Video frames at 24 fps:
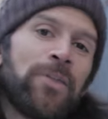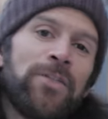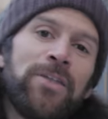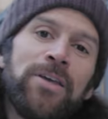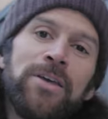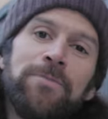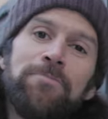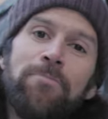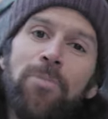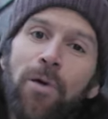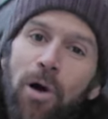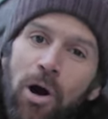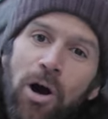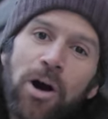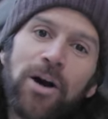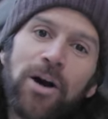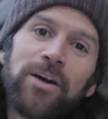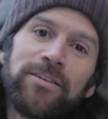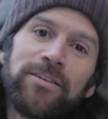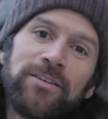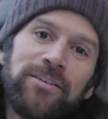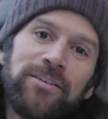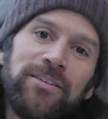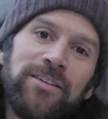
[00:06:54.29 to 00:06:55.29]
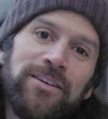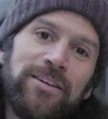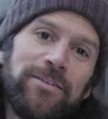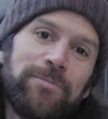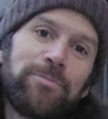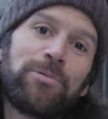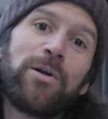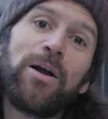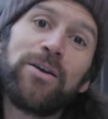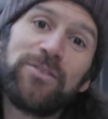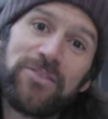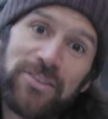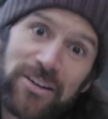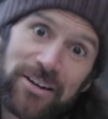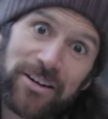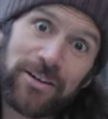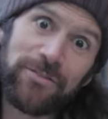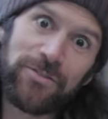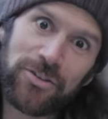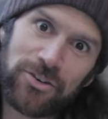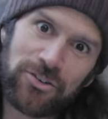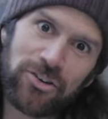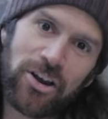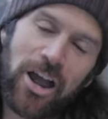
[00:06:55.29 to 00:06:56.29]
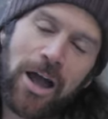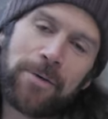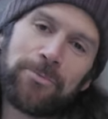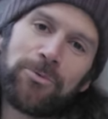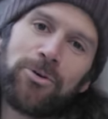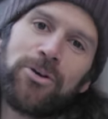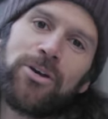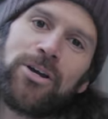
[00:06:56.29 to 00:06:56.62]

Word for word: the boss, the president of the chapter